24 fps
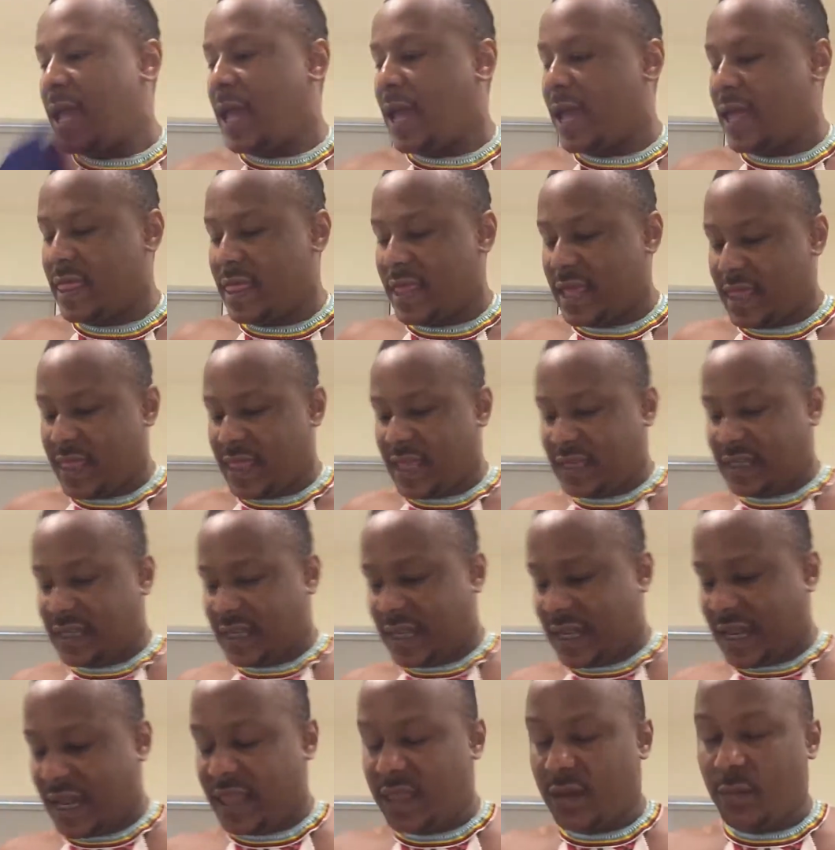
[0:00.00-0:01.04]
And then there's
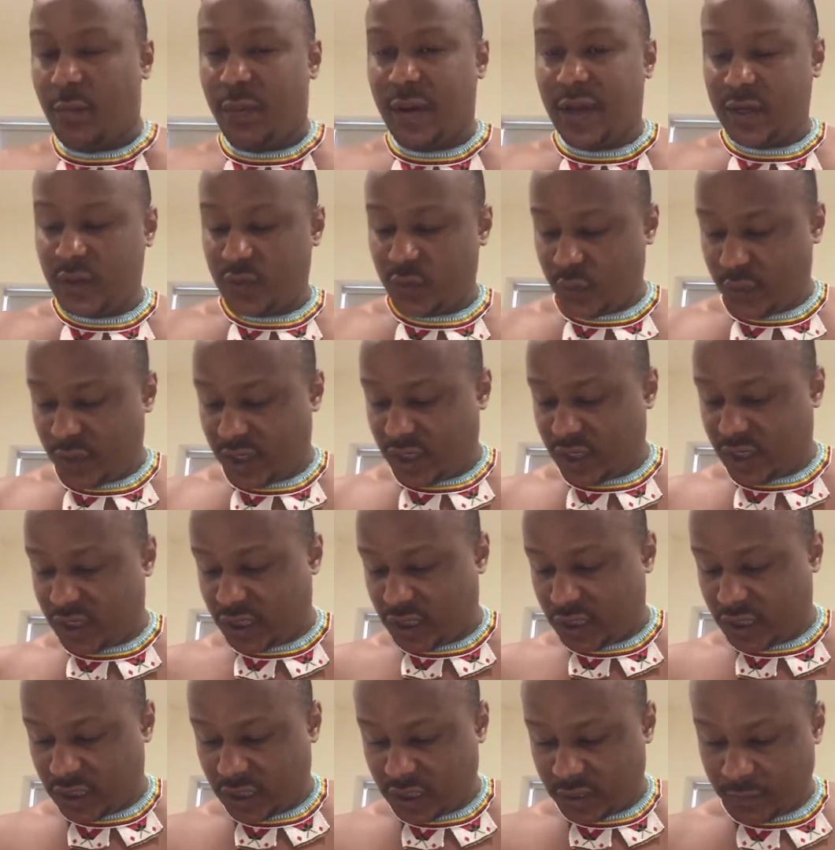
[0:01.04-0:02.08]
another part
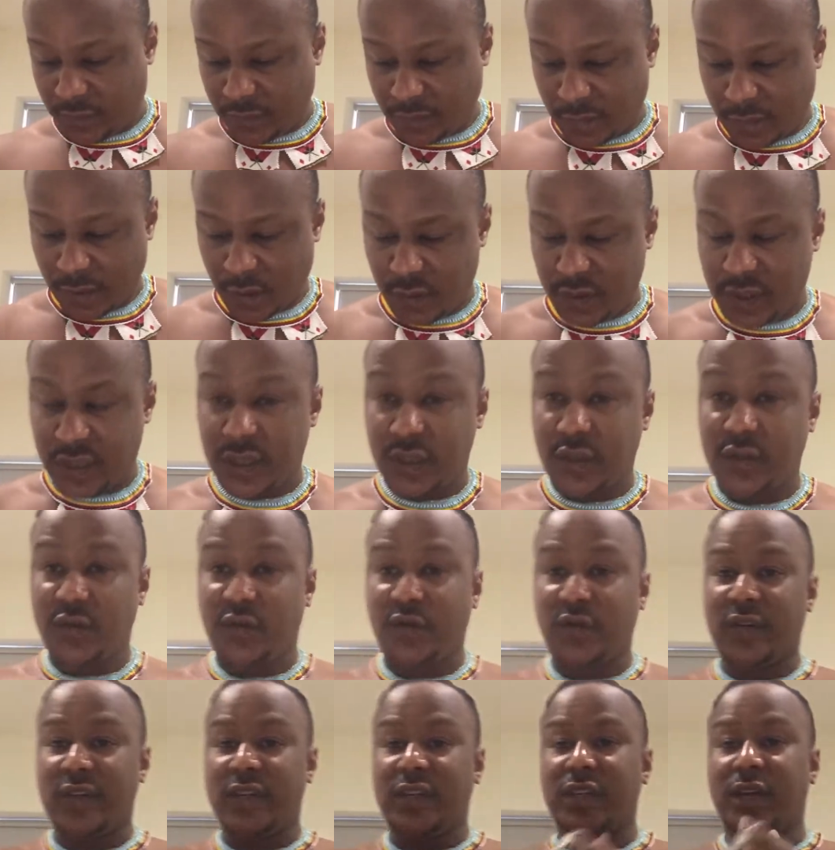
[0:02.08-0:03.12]
which I wanted to
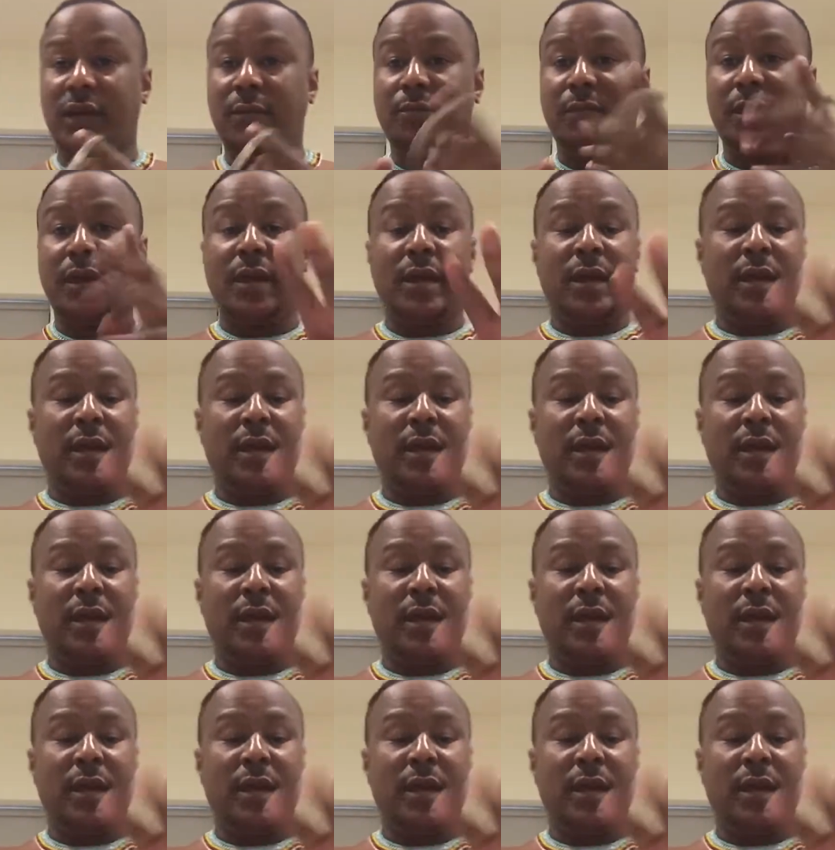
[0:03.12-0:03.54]
feature.